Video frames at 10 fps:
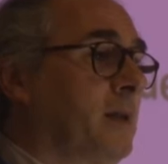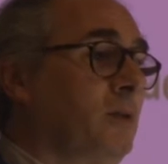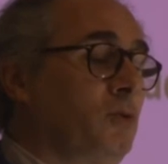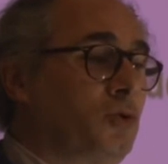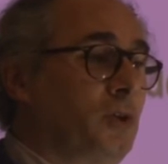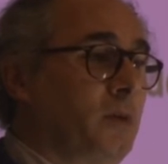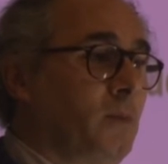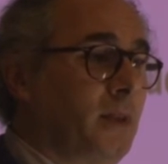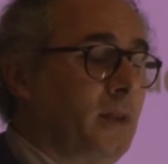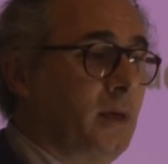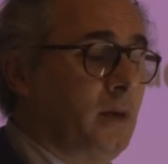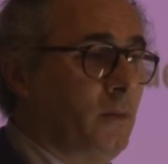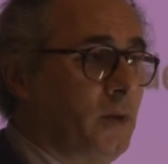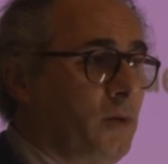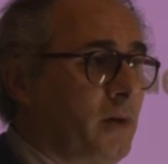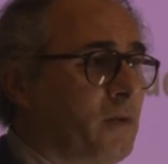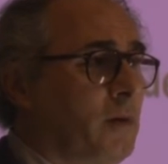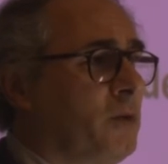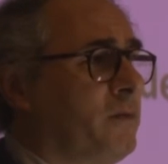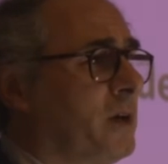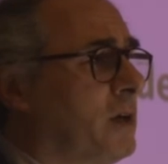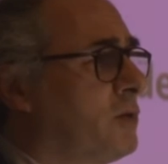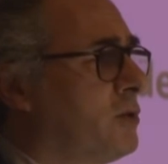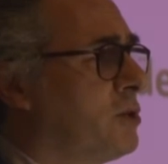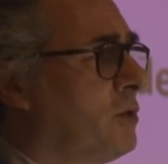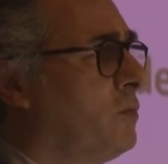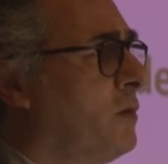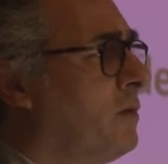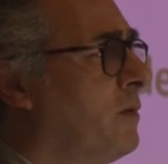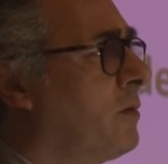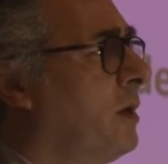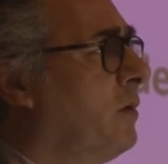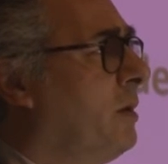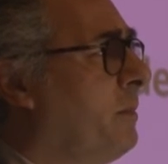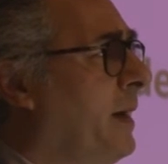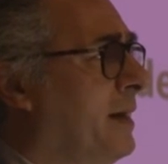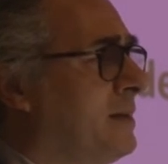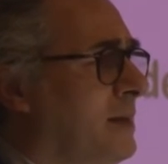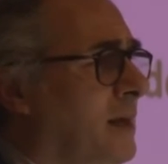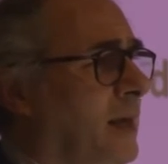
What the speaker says: And usually when you have common variation with very low impact,